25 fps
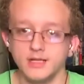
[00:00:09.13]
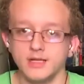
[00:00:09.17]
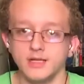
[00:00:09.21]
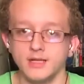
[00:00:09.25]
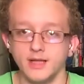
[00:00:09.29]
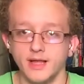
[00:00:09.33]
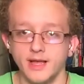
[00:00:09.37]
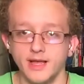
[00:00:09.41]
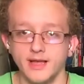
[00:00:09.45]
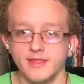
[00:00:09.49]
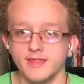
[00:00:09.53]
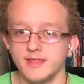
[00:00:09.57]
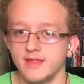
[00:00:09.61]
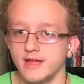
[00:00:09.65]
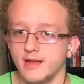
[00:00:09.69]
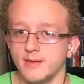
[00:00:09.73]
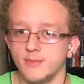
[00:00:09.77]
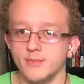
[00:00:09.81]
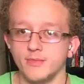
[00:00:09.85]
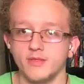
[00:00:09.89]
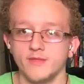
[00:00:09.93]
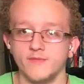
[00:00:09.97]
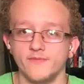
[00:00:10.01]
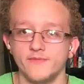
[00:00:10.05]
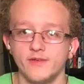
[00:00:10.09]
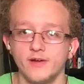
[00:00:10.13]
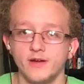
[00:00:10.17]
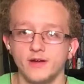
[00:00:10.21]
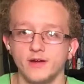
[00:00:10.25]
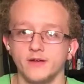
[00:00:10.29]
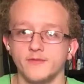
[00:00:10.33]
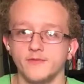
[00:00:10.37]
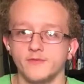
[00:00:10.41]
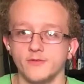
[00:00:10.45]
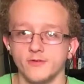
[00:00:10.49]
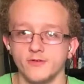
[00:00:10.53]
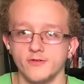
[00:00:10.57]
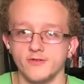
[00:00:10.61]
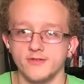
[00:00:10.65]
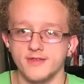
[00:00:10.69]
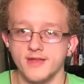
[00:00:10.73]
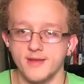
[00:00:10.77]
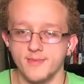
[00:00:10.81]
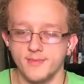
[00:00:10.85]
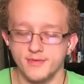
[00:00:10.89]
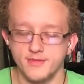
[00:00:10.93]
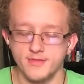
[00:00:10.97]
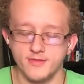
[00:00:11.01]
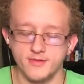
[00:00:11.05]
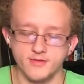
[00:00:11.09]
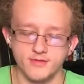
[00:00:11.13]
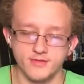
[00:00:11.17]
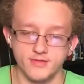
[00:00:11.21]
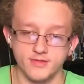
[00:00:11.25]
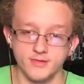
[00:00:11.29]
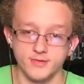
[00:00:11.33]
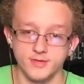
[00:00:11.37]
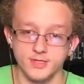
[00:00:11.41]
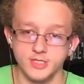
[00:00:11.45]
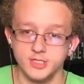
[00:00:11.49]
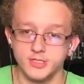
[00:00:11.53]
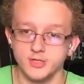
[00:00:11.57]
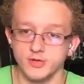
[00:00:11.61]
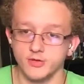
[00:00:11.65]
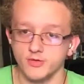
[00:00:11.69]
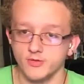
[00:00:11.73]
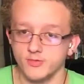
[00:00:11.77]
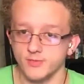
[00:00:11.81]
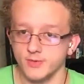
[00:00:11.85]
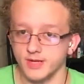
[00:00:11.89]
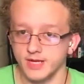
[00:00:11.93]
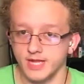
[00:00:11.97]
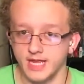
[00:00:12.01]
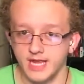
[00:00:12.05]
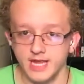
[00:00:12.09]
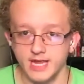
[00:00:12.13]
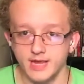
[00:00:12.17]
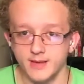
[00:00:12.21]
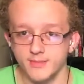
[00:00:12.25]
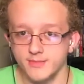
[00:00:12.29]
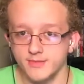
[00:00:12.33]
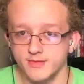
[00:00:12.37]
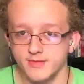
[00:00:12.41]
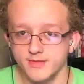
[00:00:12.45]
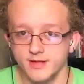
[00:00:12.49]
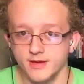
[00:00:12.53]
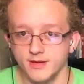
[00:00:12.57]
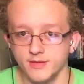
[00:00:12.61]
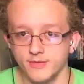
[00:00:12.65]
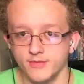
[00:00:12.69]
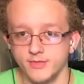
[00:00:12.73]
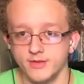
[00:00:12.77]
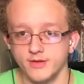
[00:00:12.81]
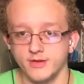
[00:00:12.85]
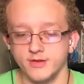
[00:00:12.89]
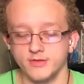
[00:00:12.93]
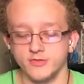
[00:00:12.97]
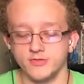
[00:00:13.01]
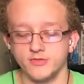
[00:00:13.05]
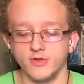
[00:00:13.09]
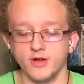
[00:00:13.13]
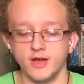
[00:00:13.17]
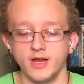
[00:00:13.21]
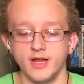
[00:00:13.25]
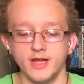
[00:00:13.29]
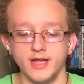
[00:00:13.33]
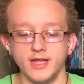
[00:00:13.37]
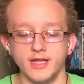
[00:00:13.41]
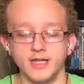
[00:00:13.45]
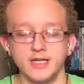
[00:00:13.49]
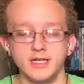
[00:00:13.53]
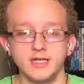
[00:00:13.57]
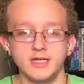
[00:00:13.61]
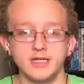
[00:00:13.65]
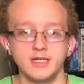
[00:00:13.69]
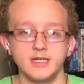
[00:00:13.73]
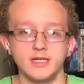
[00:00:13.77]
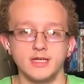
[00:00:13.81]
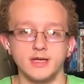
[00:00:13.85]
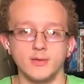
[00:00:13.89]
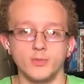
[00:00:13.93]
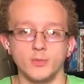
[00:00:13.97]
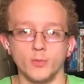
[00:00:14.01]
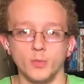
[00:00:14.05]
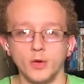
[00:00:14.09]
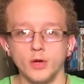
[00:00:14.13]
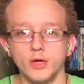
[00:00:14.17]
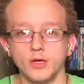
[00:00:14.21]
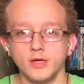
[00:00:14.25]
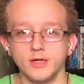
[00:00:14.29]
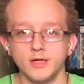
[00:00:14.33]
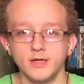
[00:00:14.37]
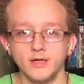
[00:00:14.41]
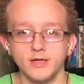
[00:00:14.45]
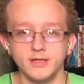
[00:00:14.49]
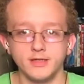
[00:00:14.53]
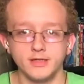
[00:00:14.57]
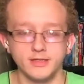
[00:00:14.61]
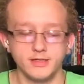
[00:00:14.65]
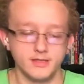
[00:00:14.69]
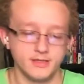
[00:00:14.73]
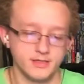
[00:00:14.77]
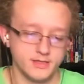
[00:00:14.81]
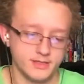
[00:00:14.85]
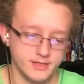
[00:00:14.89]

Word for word: Last time was the very first episode, so I chose what games I was going to try and work on.